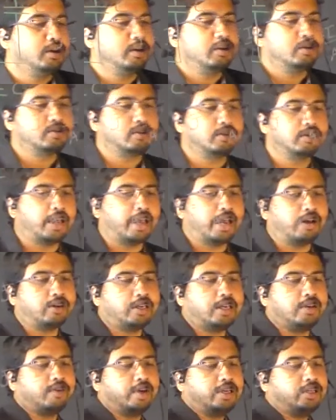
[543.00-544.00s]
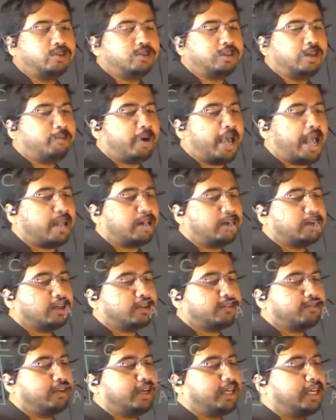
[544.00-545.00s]
So they have given you the magnetic
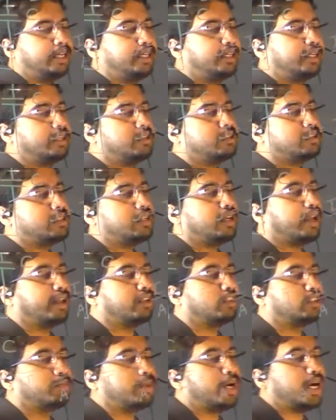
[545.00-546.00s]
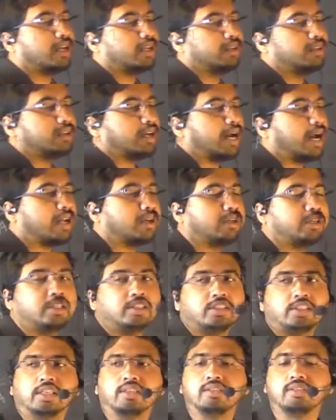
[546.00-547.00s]
field intensity h bar in
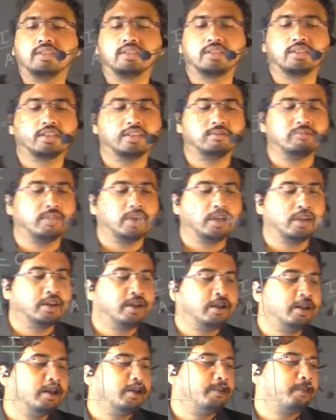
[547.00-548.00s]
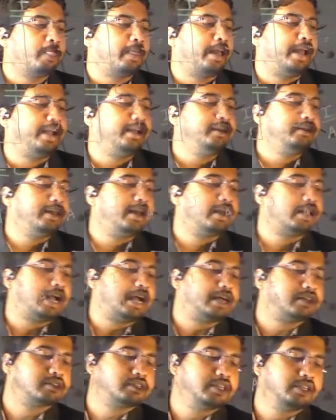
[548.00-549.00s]
Cartesian system, and they are
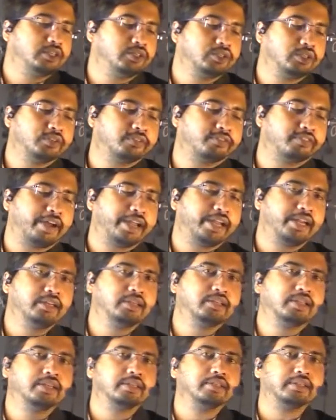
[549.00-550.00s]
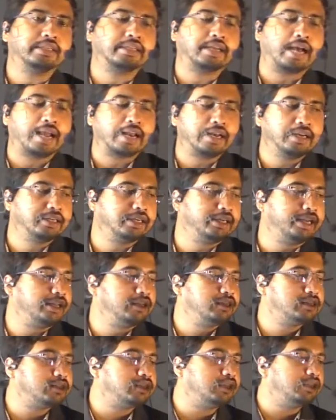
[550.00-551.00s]
asking you to find the current
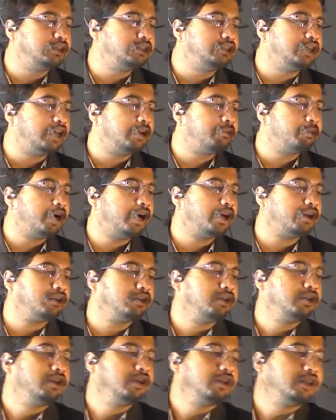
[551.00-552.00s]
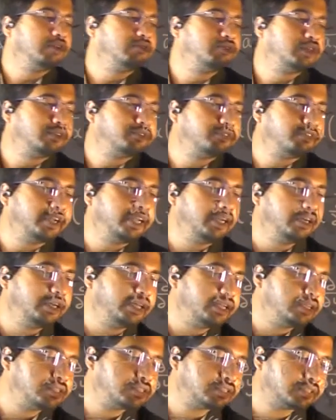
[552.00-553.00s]
density J bar if the field
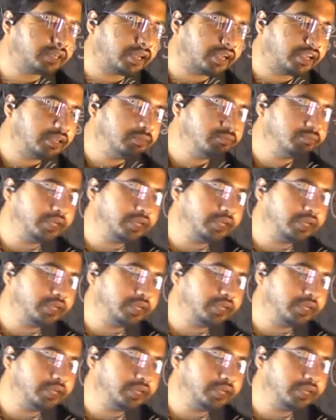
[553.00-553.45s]
is time